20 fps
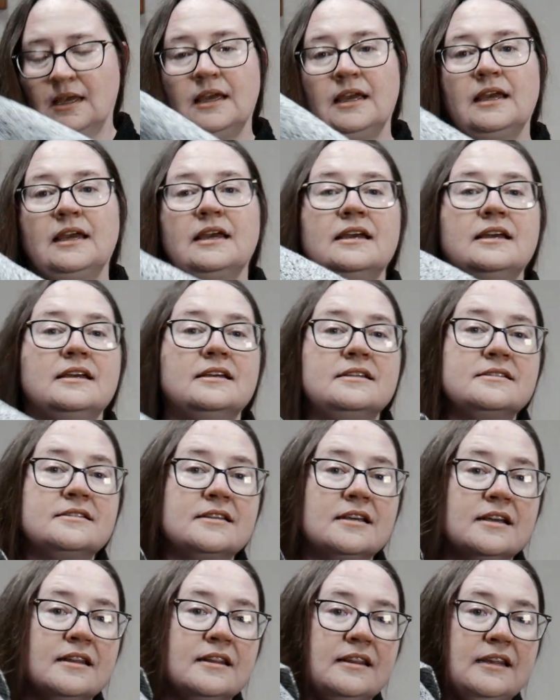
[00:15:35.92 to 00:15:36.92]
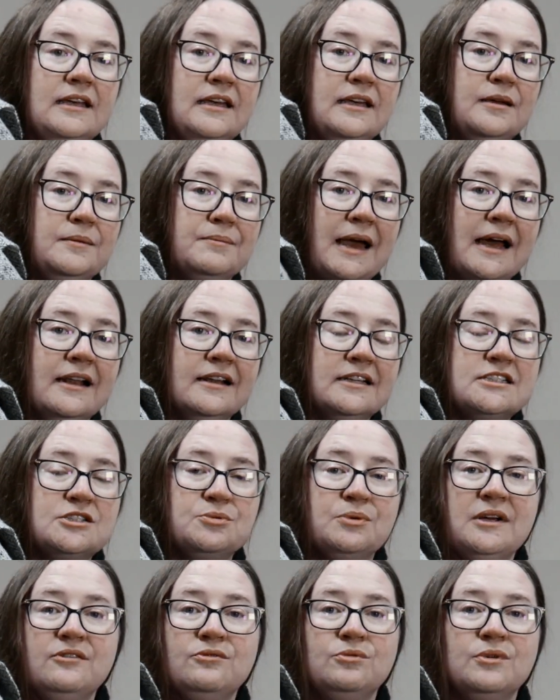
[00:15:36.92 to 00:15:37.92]
is the balanced
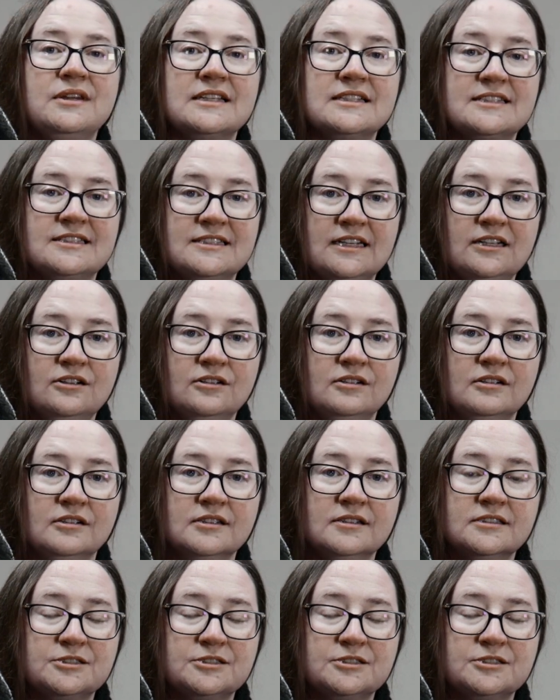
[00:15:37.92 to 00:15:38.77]
weave with a single